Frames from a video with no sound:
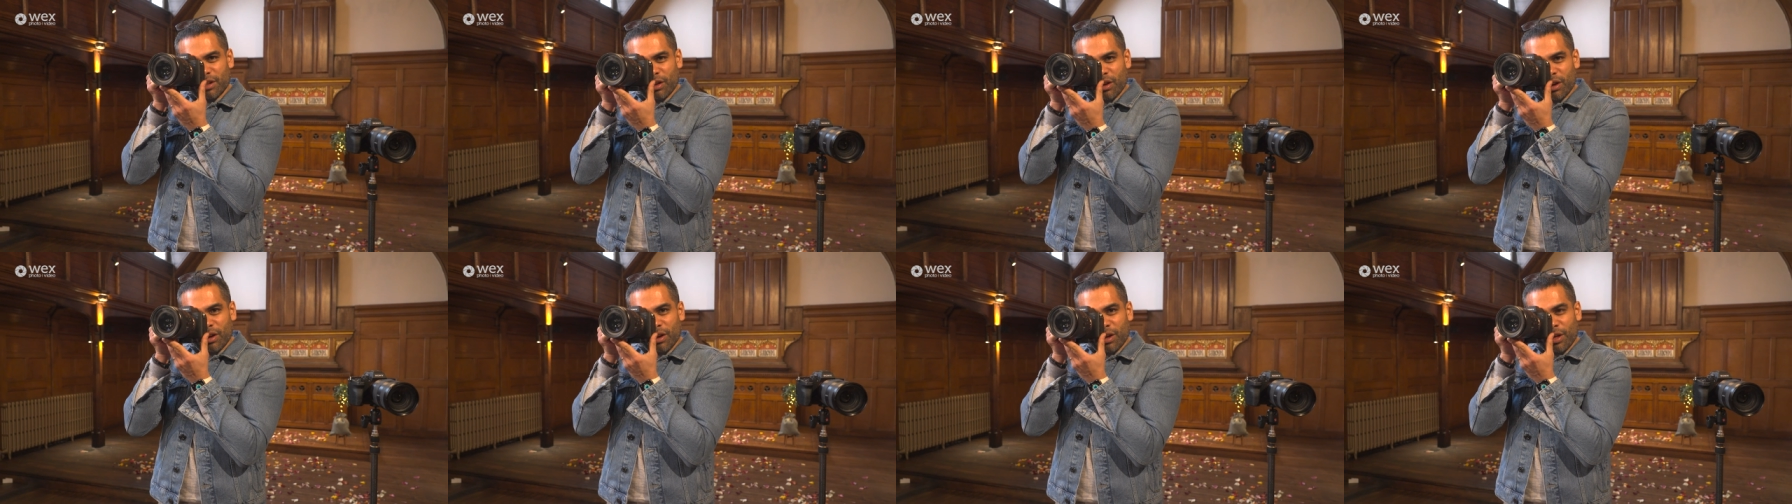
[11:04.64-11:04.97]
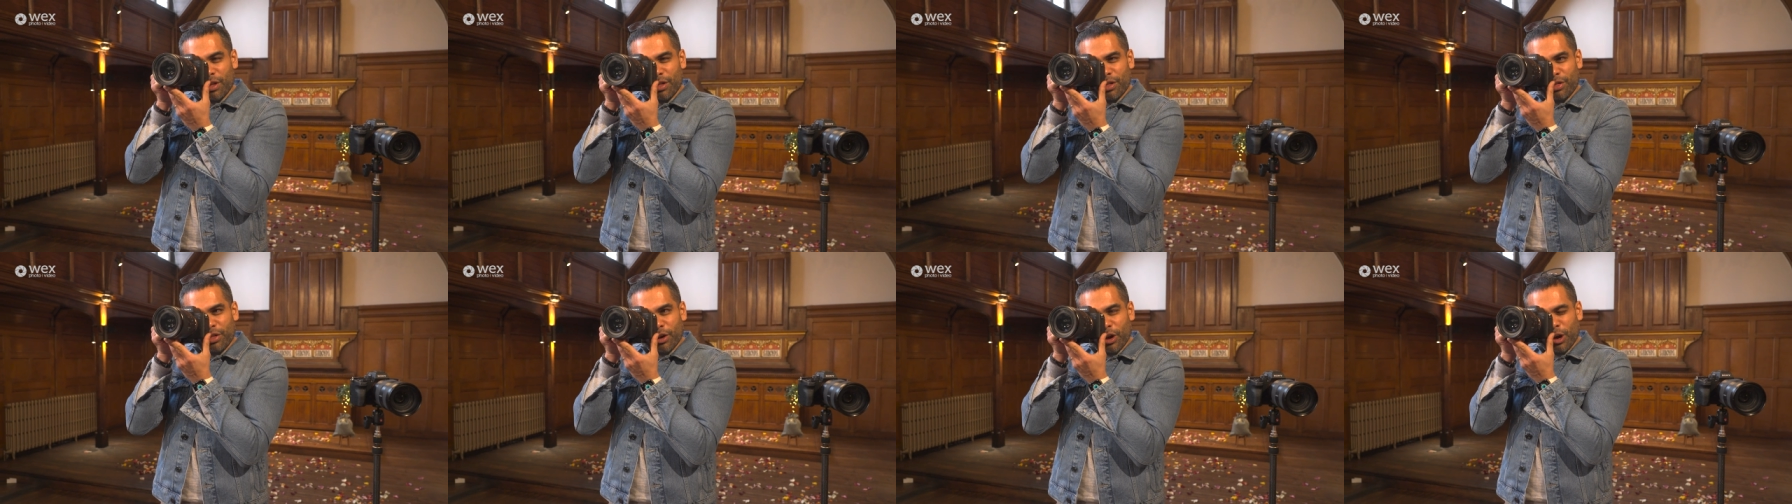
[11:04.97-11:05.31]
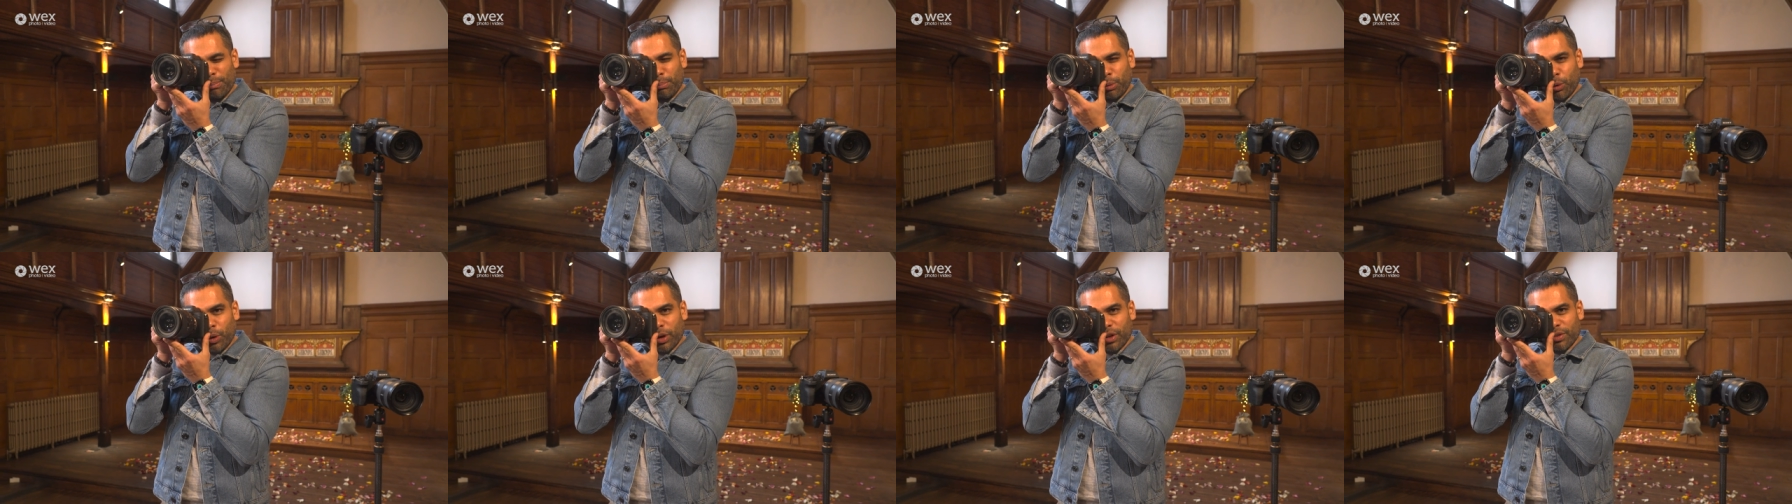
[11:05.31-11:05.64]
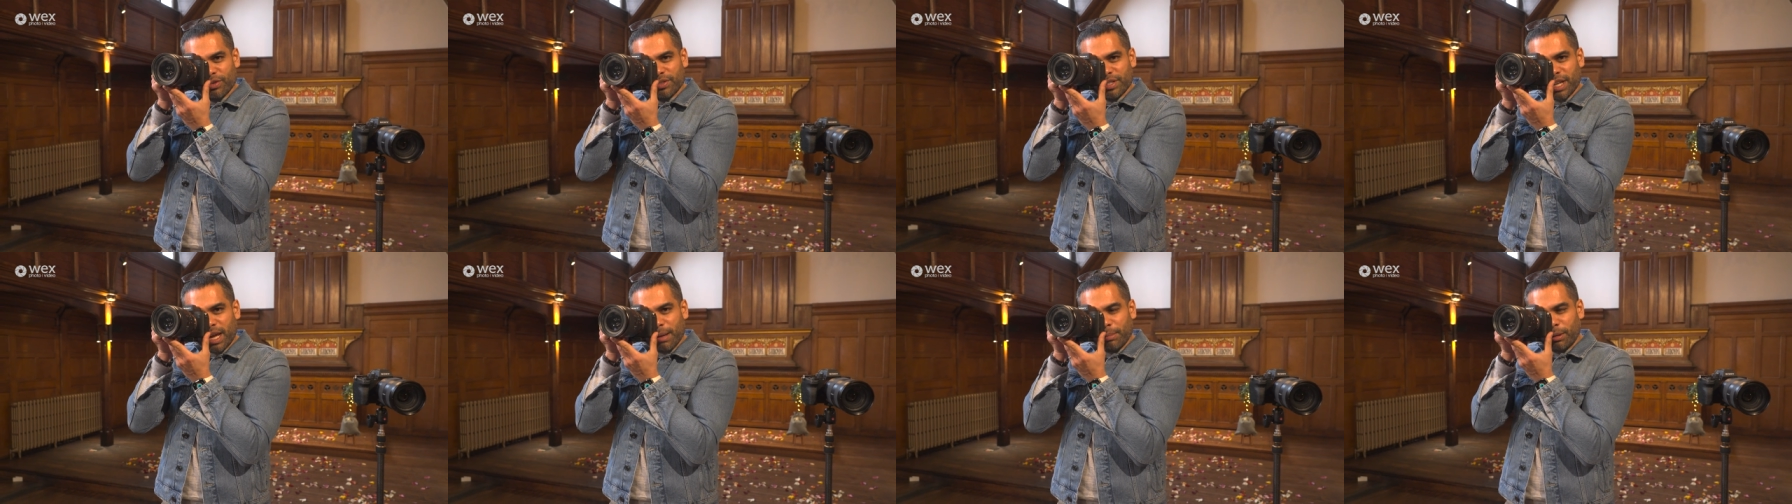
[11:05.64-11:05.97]
the third point
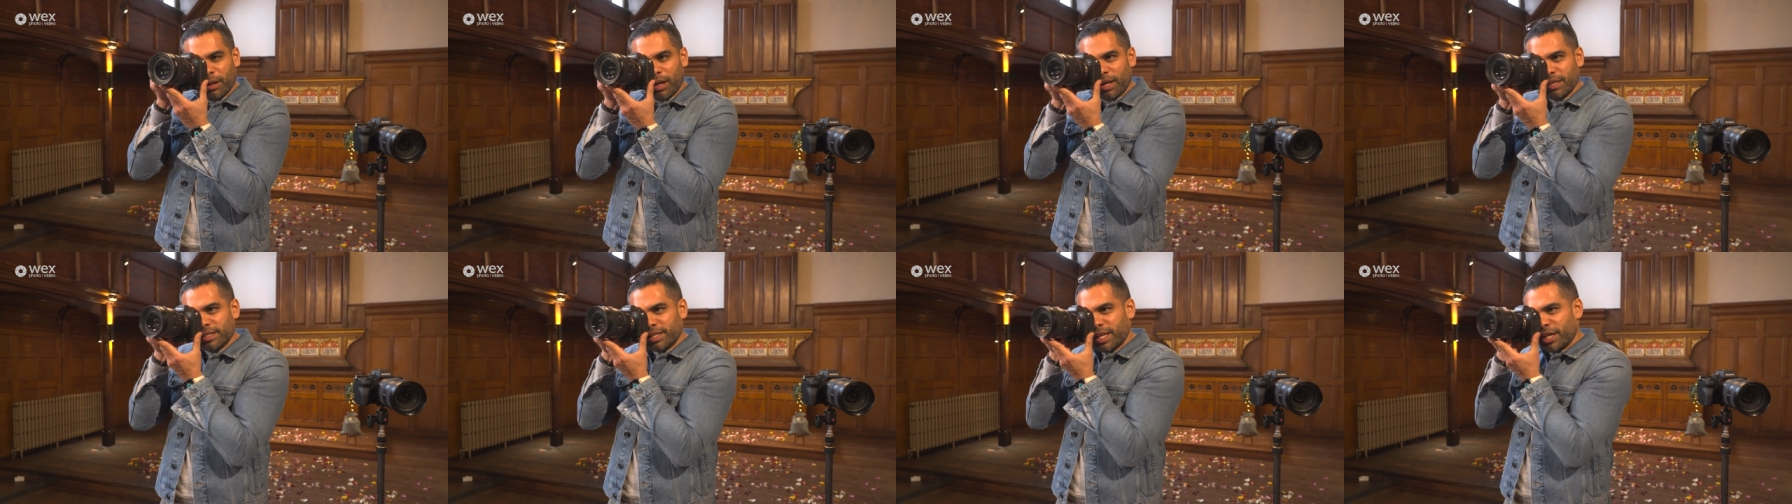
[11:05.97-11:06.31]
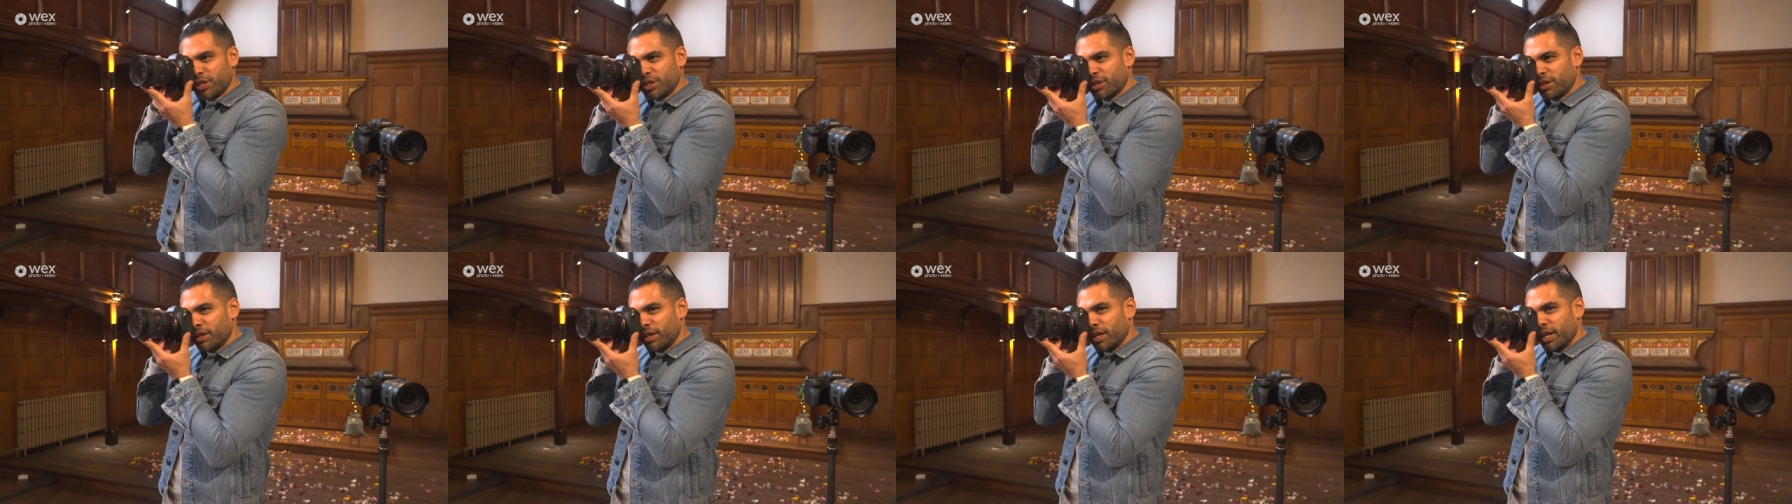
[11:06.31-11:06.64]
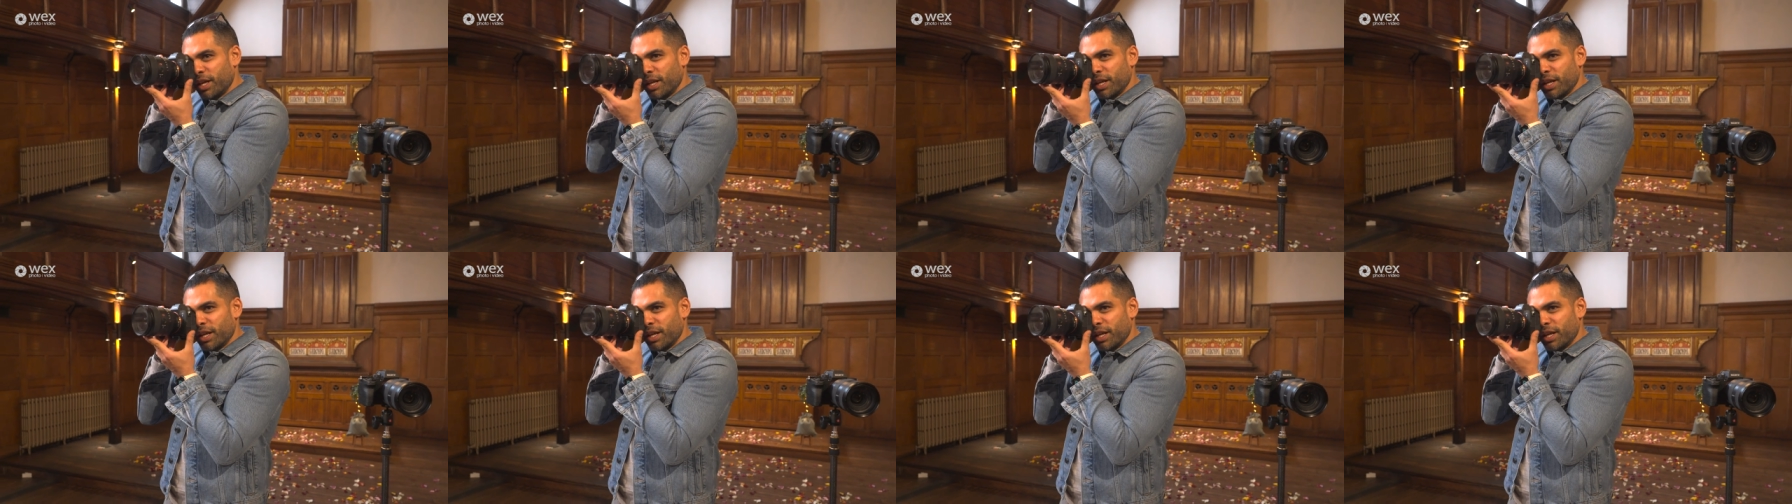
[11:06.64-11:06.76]
of stabilization.